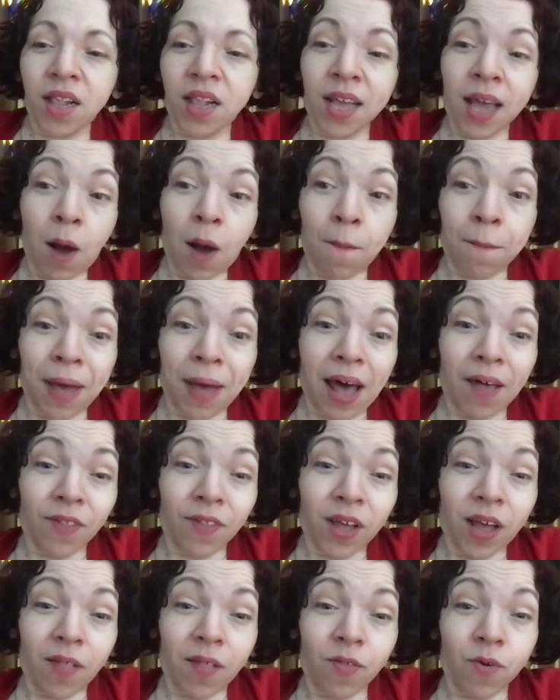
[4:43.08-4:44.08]
see how
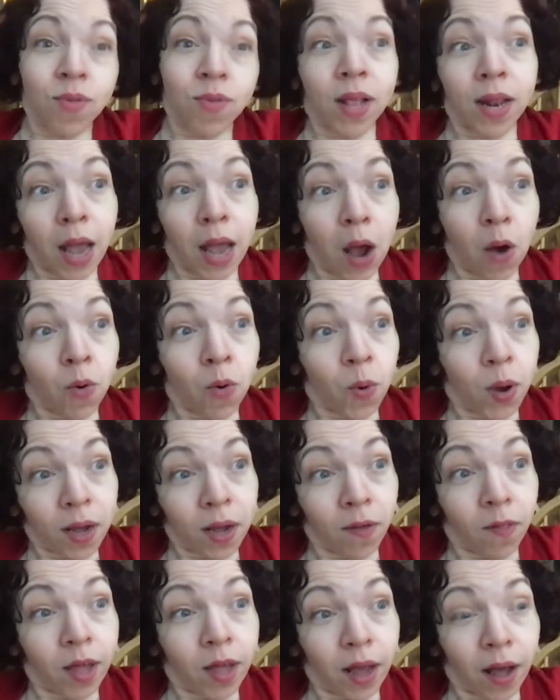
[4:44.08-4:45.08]
badly I lose and how
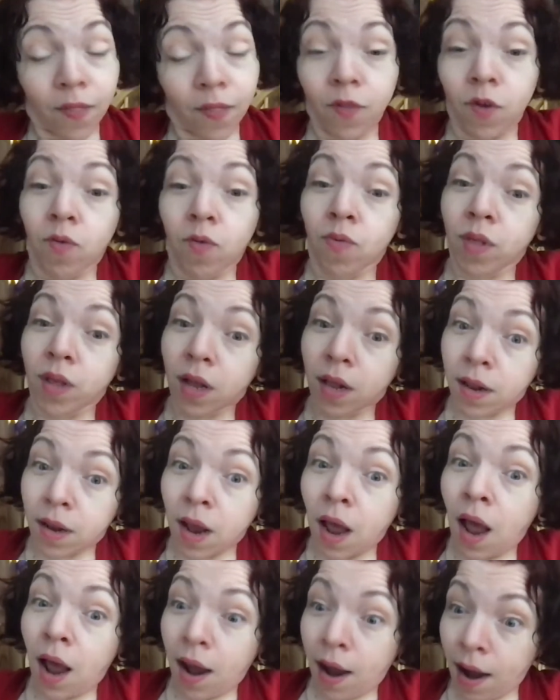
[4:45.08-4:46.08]
quickly I lose, because
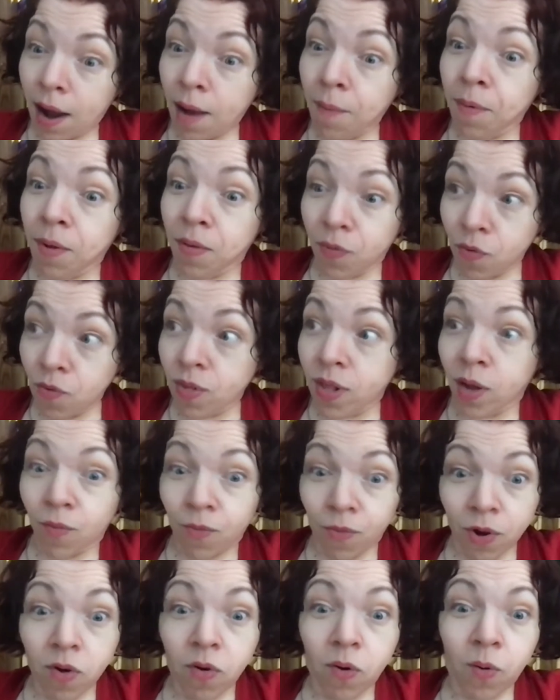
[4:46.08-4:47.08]
I've been losing
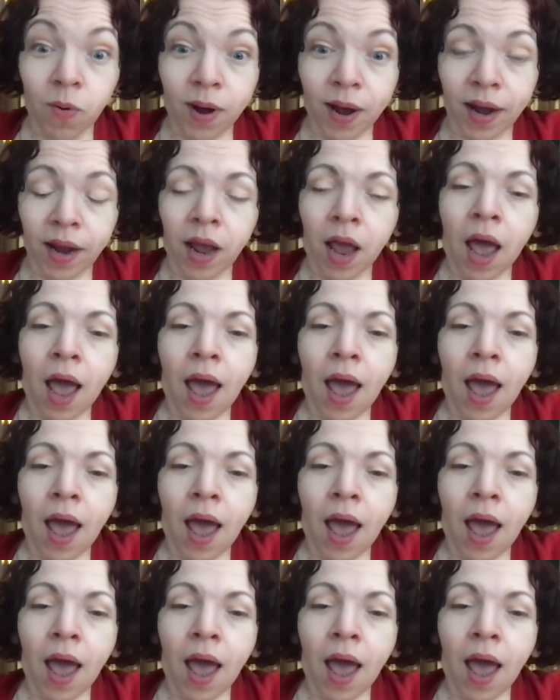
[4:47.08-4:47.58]
real quick.